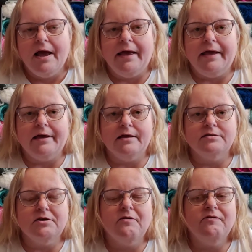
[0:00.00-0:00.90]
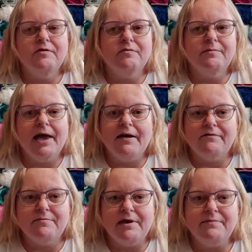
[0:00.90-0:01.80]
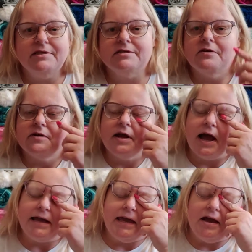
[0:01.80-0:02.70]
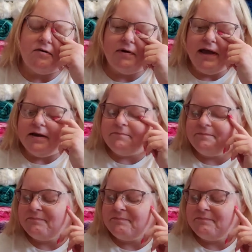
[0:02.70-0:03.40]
and hopefully we'll be having a baby soon. I can't wait.